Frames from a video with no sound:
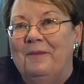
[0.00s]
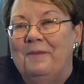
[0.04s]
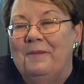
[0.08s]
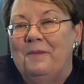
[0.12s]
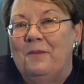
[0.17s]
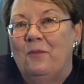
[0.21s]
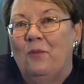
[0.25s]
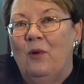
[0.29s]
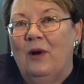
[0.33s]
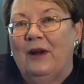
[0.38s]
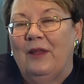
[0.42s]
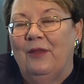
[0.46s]

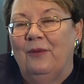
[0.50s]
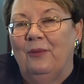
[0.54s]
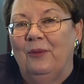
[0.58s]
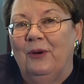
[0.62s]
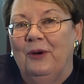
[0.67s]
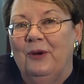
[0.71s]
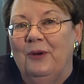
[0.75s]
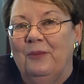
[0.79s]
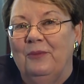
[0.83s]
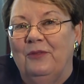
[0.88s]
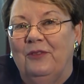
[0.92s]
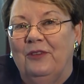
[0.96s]
one of the
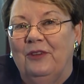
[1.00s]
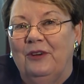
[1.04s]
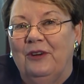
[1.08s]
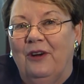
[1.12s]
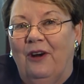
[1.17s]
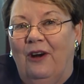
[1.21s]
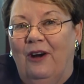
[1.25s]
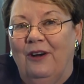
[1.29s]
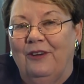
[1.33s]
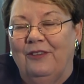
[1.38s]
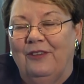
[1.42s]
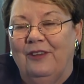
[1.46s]
rooms in
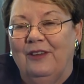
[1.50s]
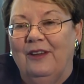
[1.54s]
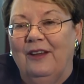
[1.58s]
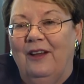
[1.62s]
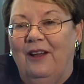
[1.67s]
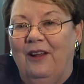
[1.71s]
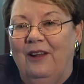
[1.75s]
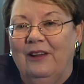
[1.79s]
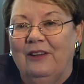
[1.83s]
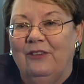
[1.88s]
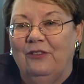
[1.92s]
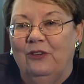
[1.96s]
Carr's
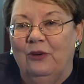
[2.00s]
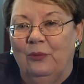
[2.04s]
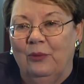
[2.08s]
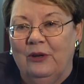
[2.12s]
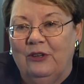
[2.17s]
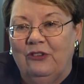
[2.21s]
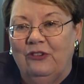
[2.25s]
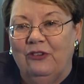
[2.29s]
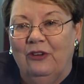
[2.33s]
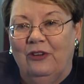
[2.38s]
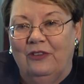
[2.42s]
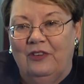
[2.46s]
Hill is an
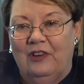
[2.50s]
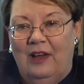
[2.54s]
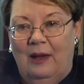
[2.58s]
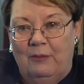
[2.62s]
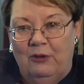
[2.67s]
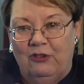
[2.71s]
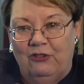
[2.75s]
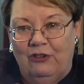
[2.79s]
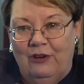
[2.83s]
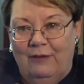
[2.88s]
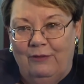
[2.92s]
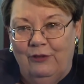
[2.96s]
original
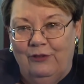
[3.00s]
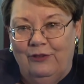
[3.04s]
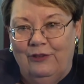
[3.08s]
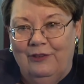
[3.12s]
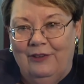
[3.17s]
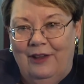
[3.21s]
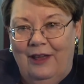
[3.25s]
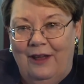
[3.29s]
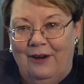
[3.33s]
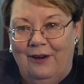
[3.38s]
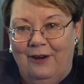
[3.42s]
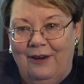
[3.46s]
Thomas Jefferson
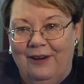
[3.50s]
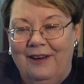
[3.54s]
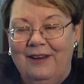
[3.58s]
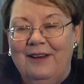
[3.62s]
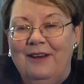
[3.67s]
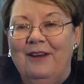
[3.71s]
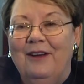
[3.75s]
letter